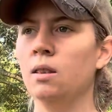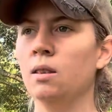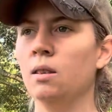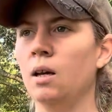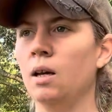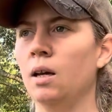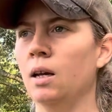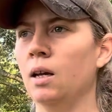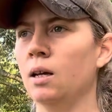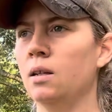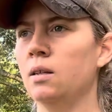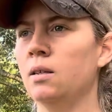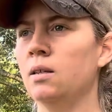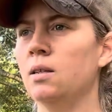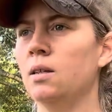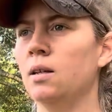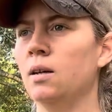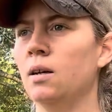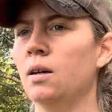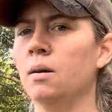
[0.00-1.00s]
And
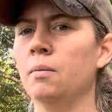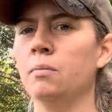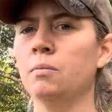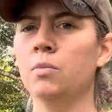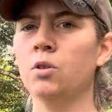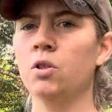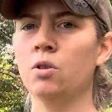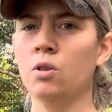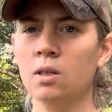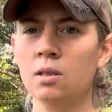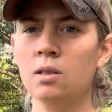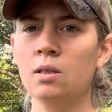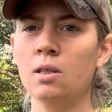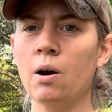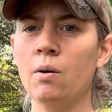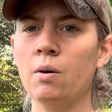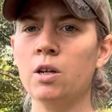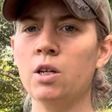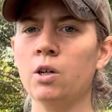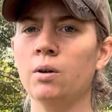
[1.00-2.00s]
so this is
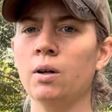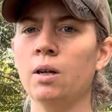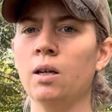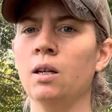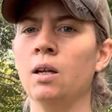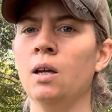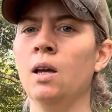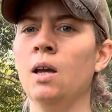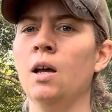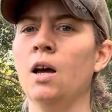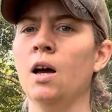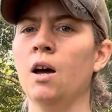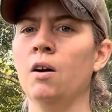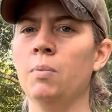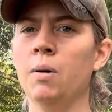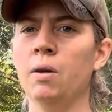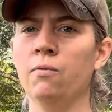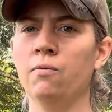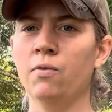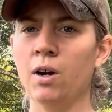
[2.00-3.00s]
how I do it. I've
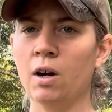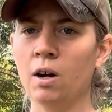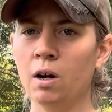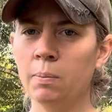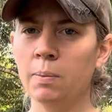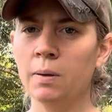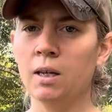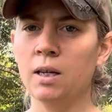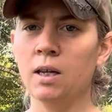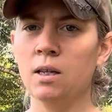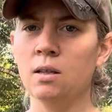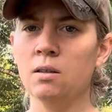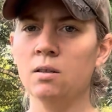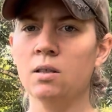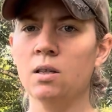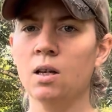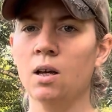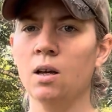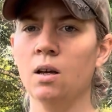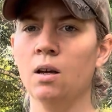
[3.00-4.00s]
been very
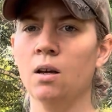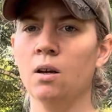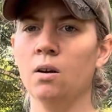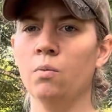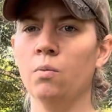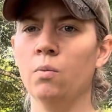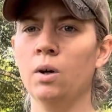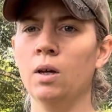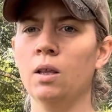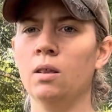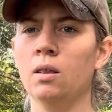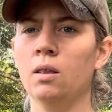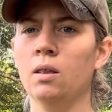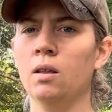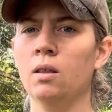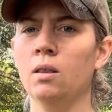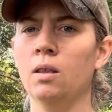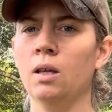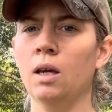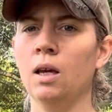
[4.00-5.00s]
pleased with
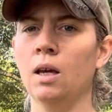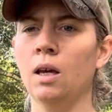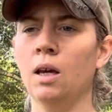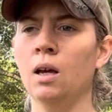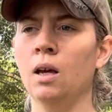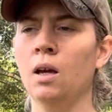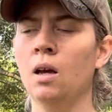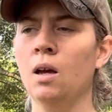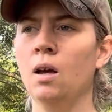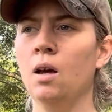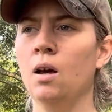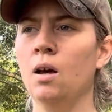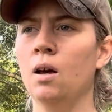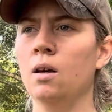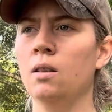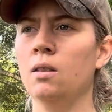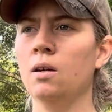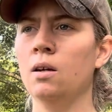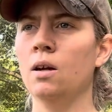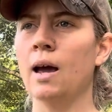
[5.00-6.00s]
the
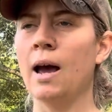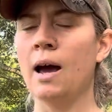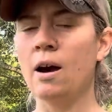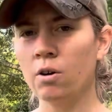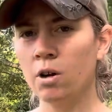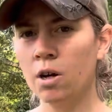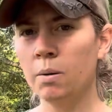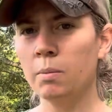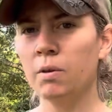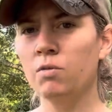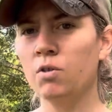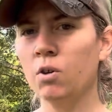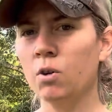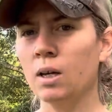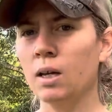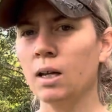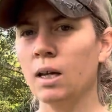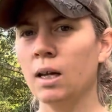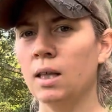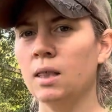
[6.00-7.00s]
outcome of doing
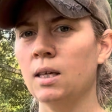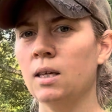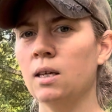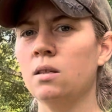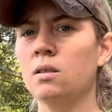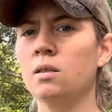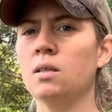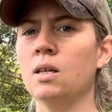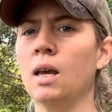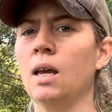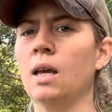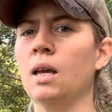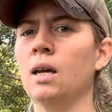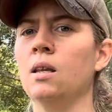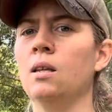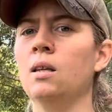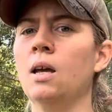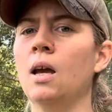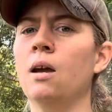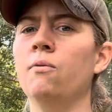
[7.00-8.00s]
it like this.
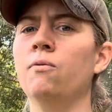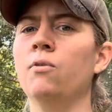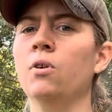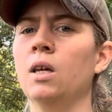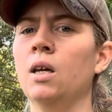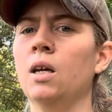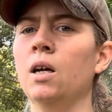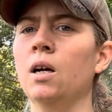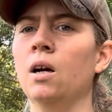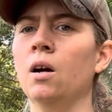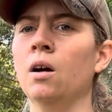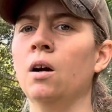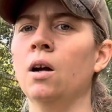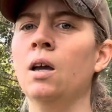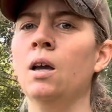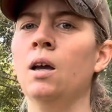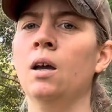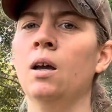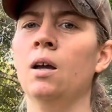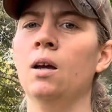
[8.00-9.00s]
And every year,
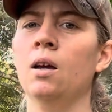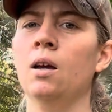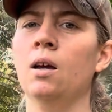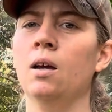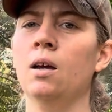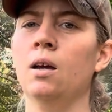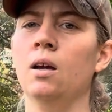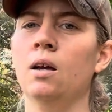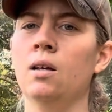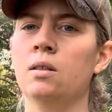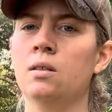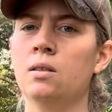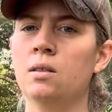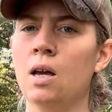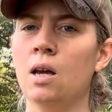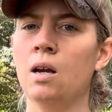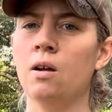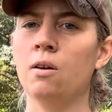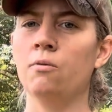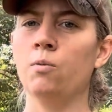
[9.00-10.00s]

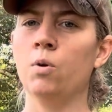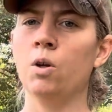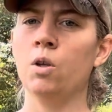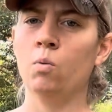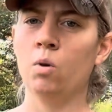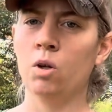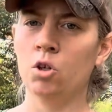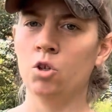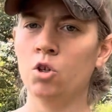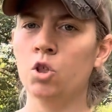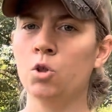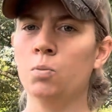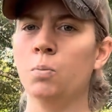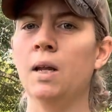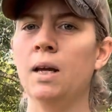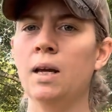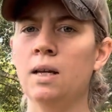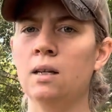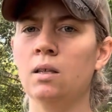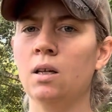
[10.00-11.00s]
instead of when you just
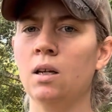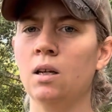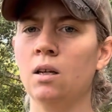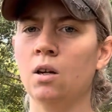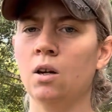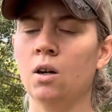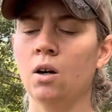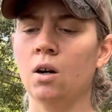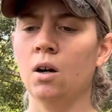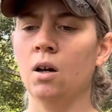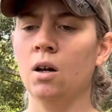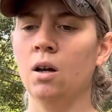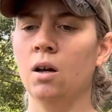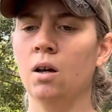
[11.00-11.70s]
plant in your